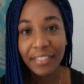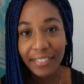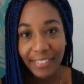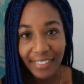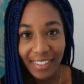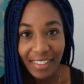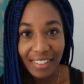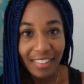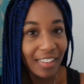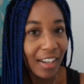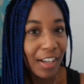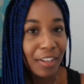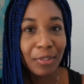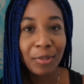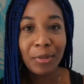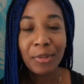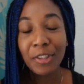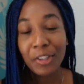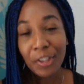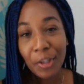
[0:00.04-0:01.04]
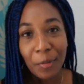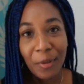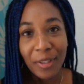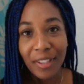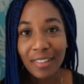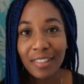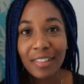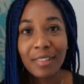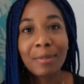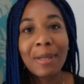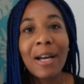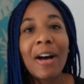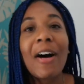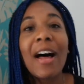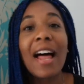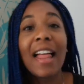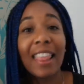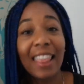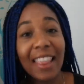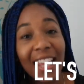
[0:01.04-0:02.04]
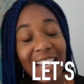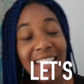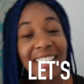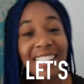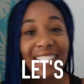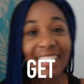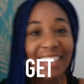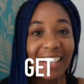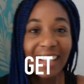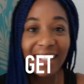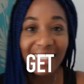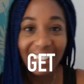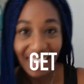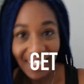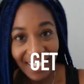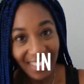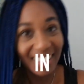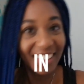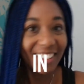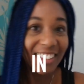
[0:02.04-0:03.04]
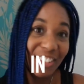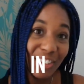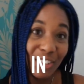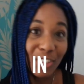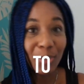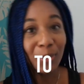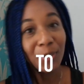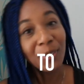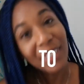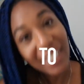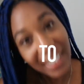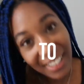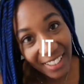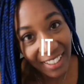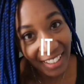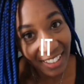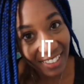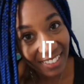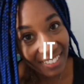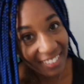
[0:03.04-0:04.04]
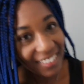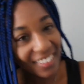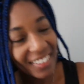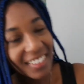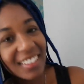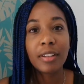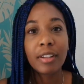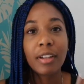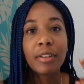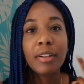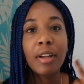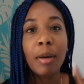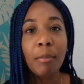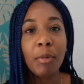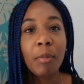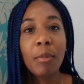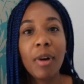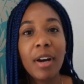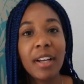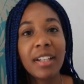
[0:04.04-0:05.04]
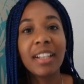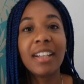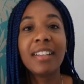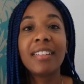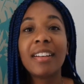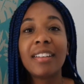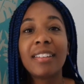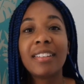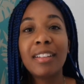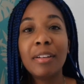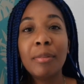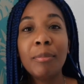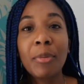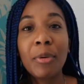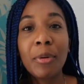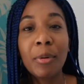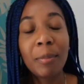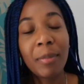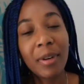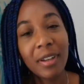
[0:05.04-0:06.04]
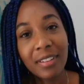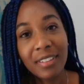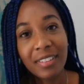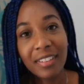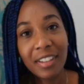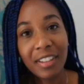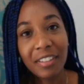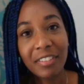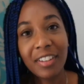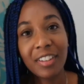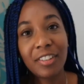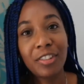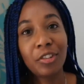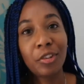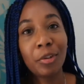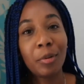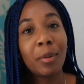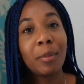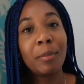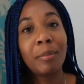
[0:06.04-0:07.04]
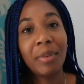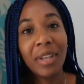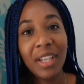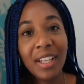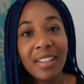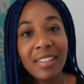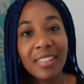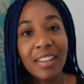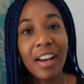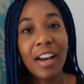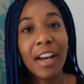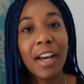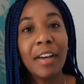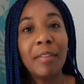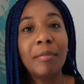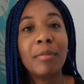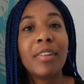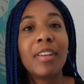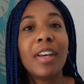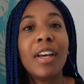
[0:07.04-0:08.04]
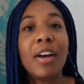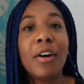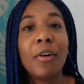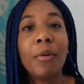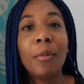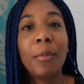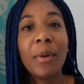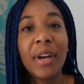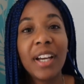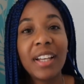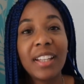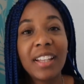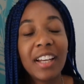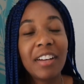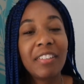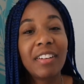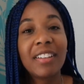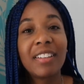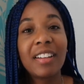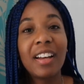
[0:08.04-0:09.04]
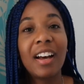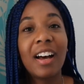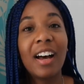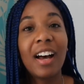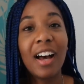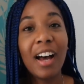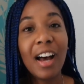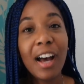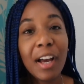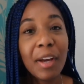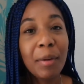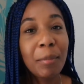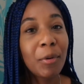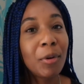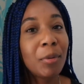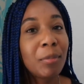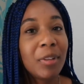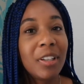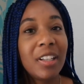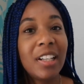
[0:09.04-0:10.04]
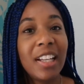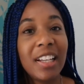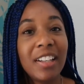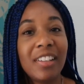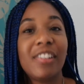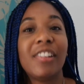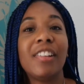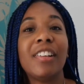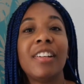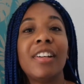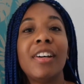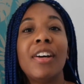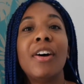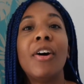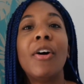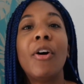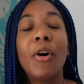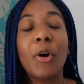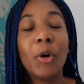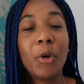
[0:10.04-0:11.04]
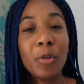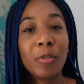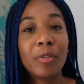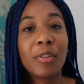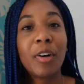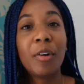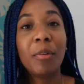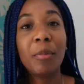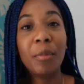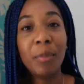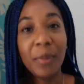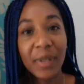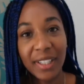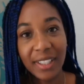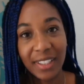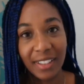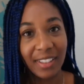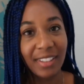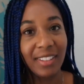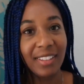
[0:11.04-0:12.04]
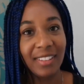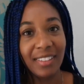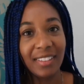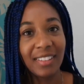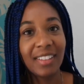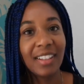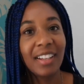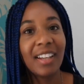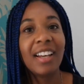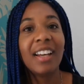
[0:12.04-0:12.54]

You've seen the title, you know what this is about. Let's get into it. So number one is a simple bus service during peak times where there is a high population of workers.